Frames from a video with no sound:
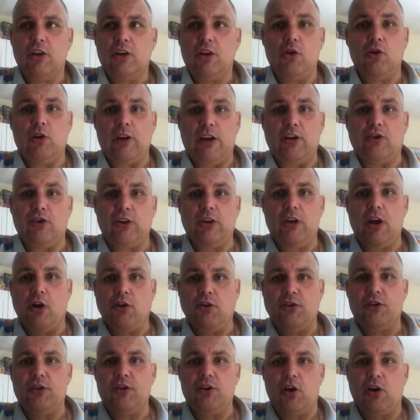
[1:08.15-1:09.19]
you'd literally go
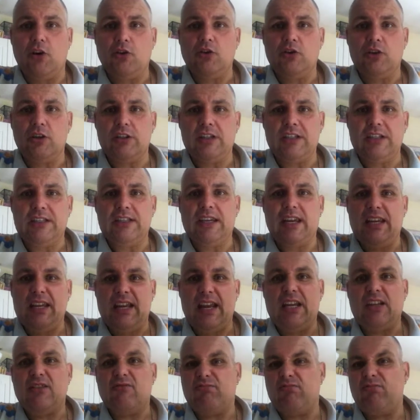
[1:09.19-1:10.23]
to the doctors, he'd say,
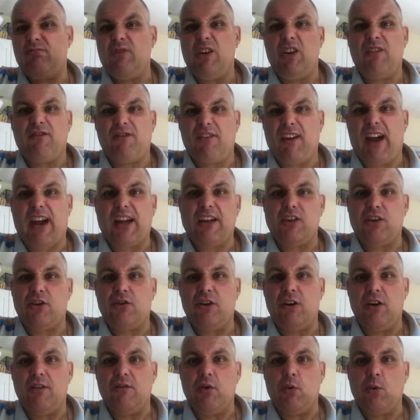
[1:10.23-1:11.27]
yes, you're fat,
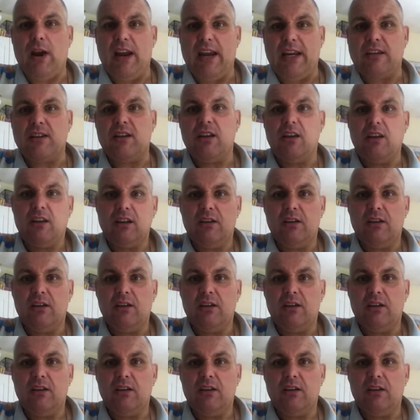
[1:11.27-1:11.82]
you're overweight,